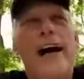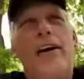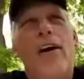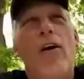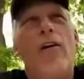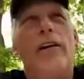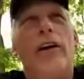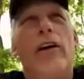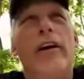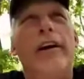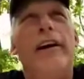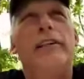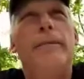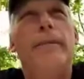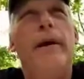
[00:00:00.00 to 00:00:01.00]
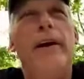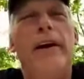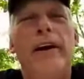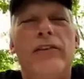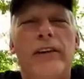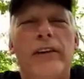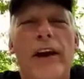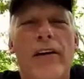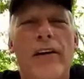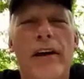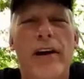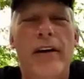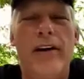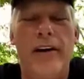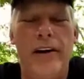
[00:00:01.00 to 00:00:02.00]
I know you're an experienced elk
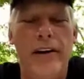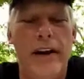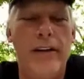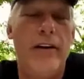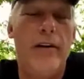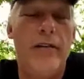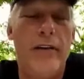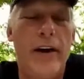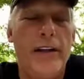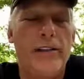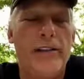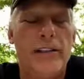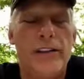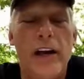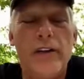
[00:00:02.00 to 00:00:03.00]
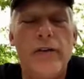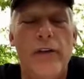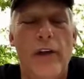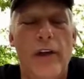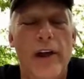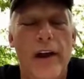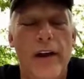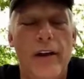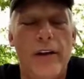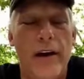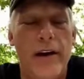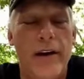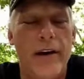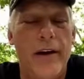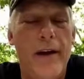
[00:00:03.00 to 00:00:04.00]
hunter and you're a very successful elk
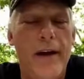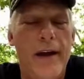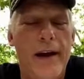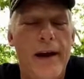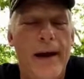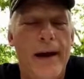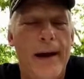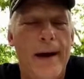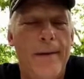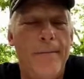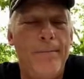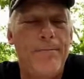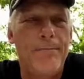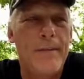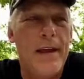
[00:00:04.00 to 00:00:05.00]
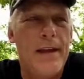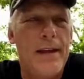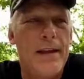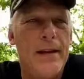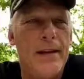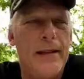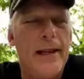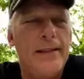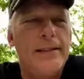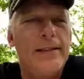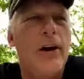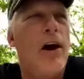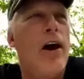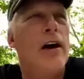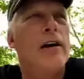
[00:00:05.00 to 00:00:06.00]
hunter. Let's
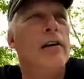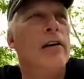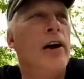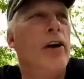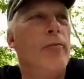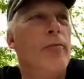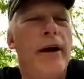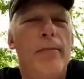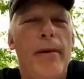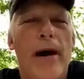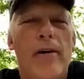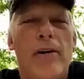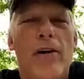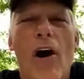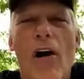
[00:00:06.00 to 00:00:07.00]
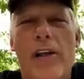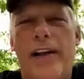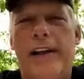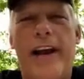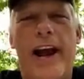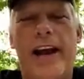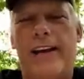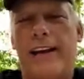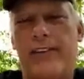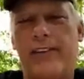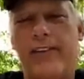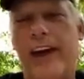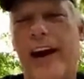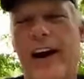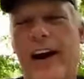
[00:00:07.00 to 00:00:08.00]
talk a little bit about calling
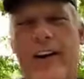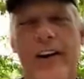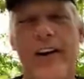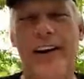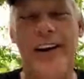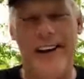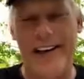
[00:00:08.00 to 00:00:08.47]
tactics. Now,